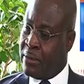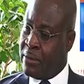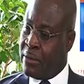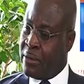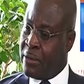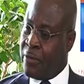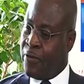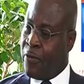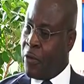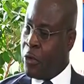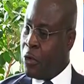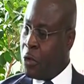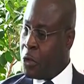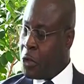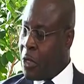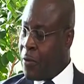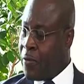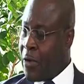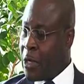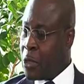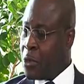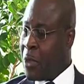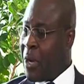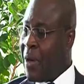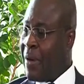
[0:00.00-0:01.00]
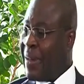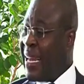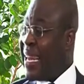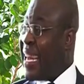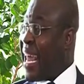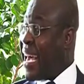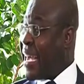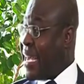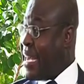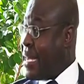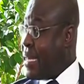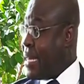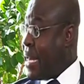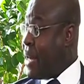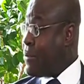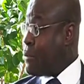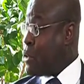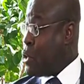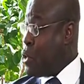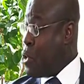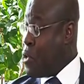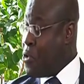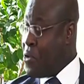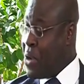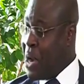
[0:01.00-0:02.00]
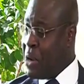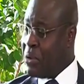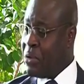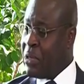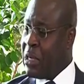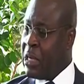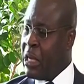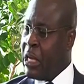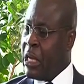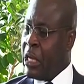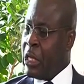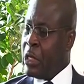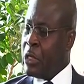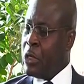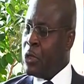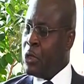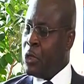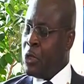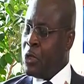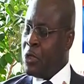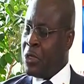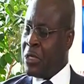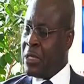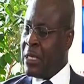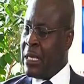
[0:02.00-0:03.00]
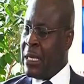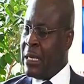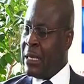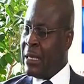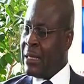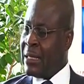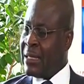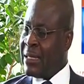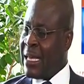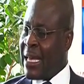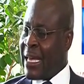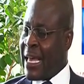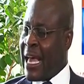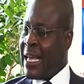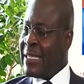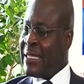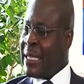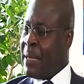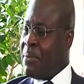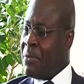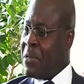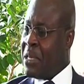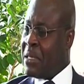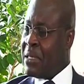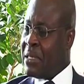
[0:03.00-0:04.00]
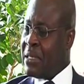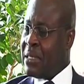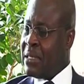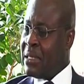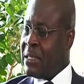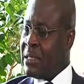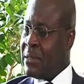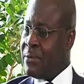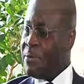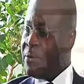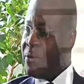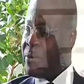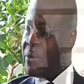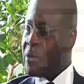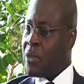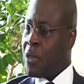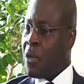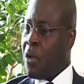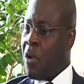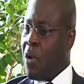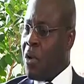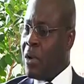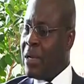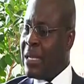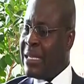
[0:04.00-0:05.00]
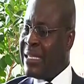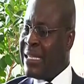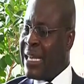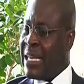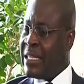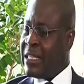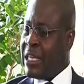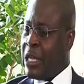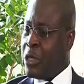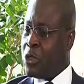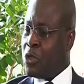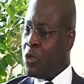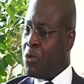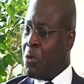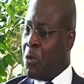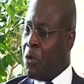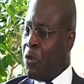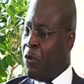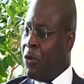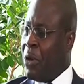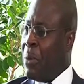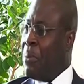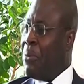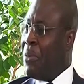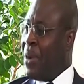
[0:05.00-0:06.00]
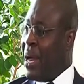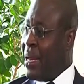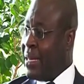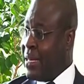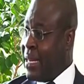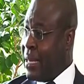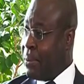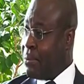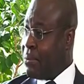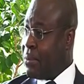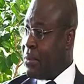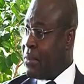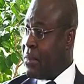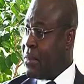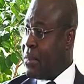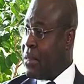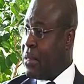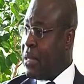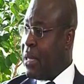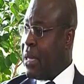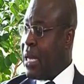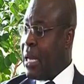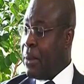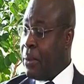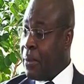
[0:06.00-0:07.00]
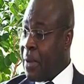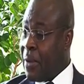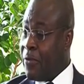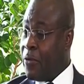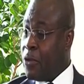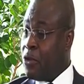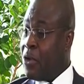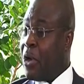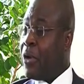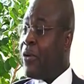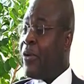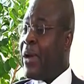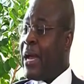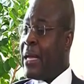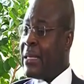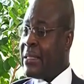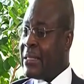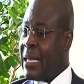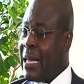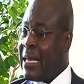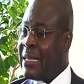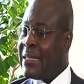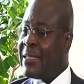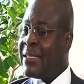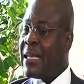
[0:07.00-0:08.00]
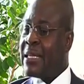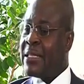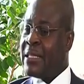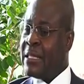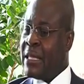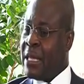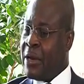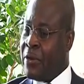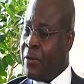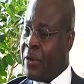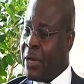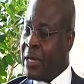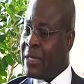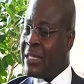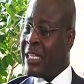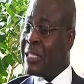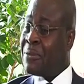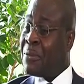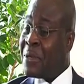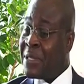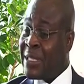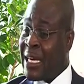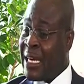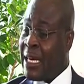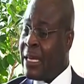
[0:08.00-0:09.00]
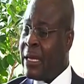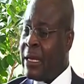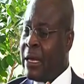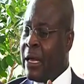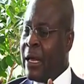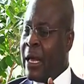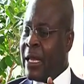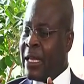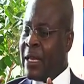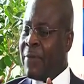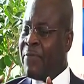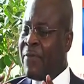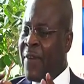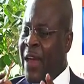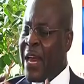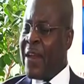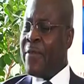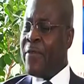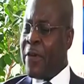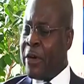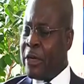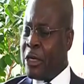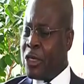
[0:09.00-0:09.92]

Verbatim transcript: for those of us who are lucky enough to go around, you do see, take SMEs. All it takes is to rebrand them and maybe you are right. In certain areas, especially the very, very